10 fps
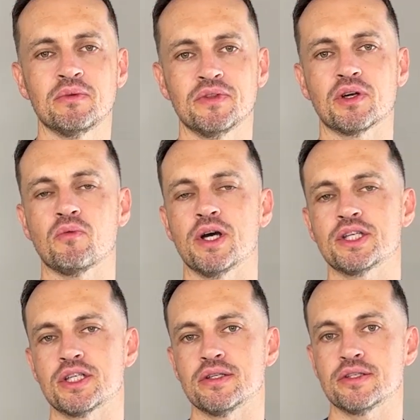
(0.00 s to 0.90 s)
of the
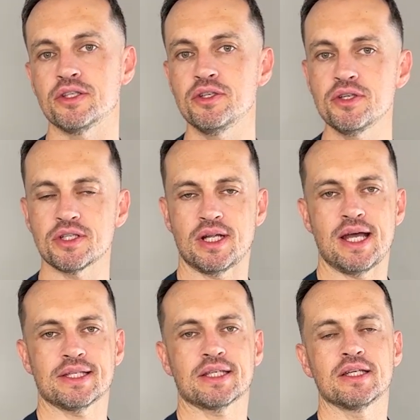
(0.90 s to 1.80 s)
questions you should
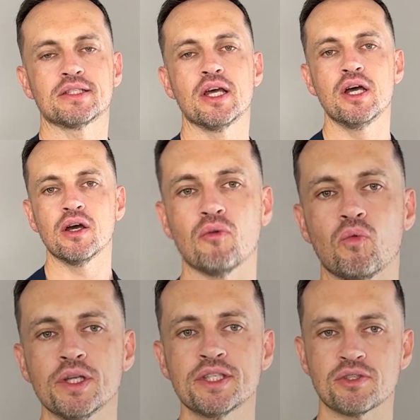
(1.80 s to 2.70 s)
ask is,
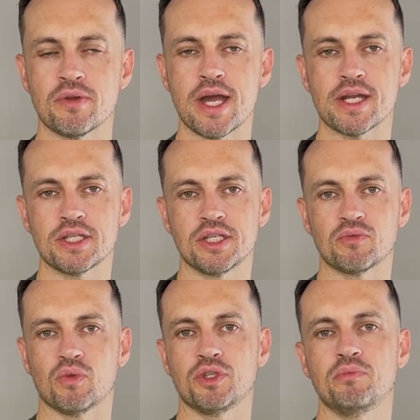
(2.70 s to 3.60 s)
what strategies
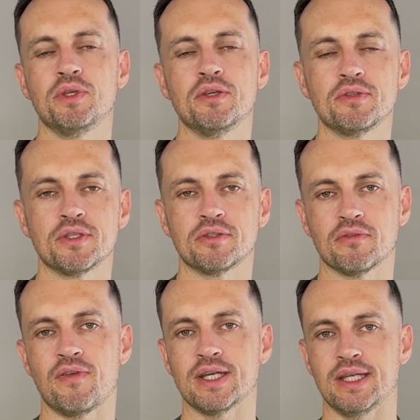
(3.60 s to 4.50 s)
will you be using to
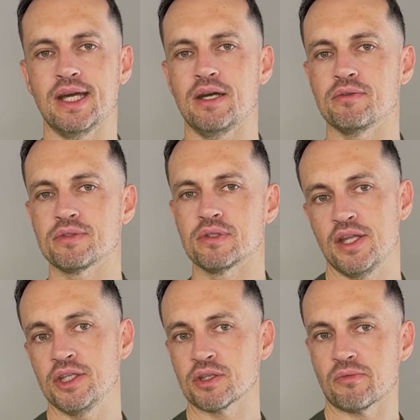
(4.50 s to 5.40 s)
find a house?
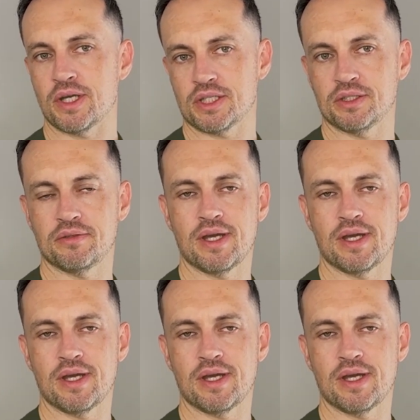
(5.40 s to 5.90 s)
Another question to